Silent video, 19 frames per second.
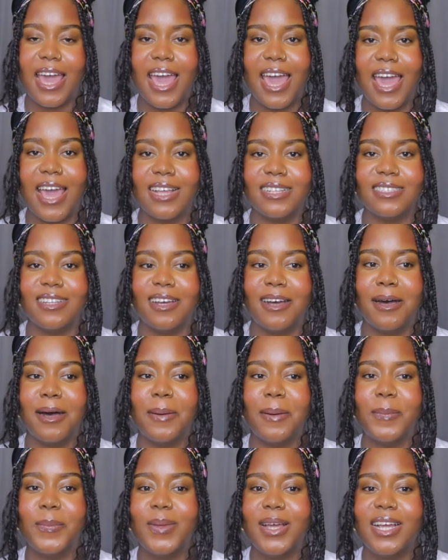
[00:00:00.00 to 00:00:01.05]

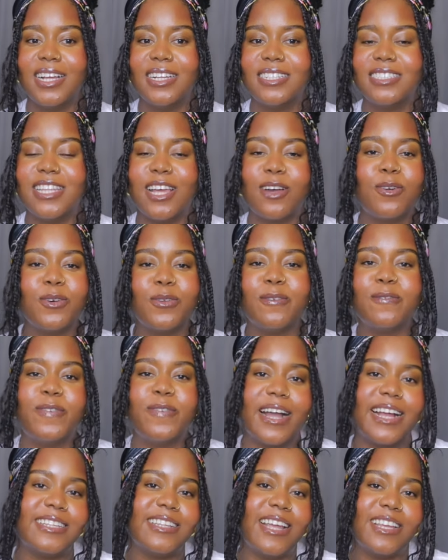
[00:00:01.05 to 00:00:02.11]
and they couldn't
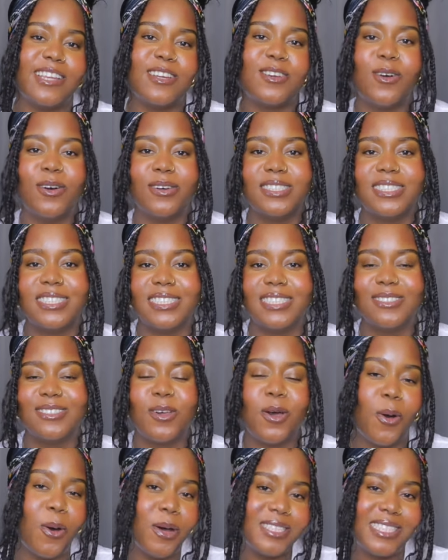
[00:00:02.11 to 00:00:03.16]
find any course
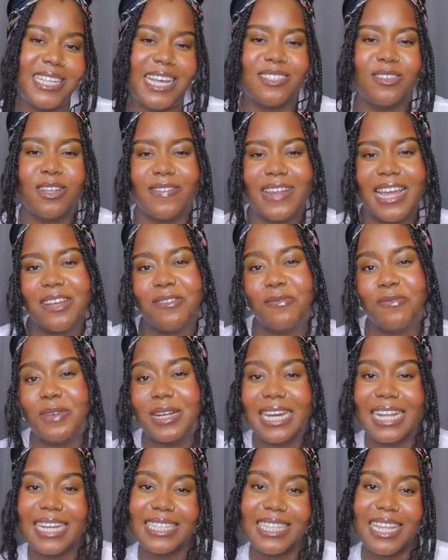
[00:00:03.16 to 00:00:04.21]
that's sort of like
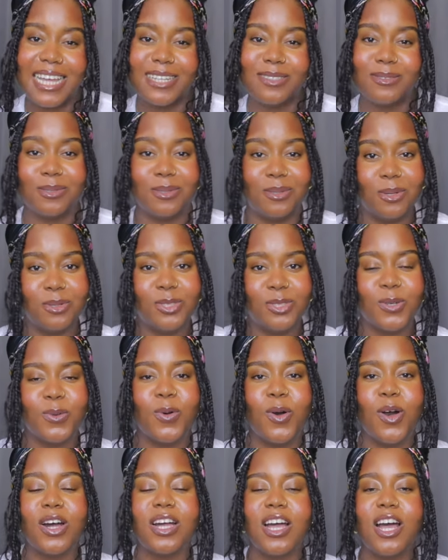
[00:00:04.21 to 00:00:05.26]
related to
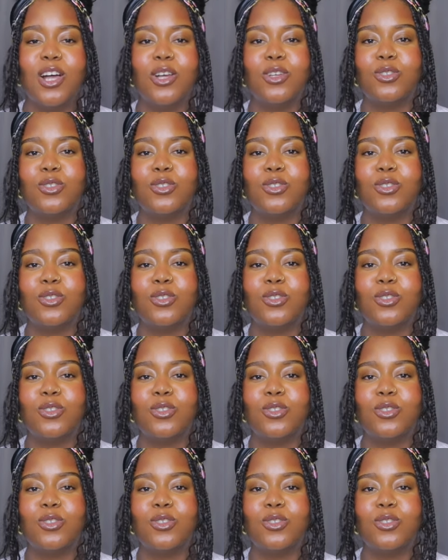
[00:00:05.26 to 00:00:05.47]
social work.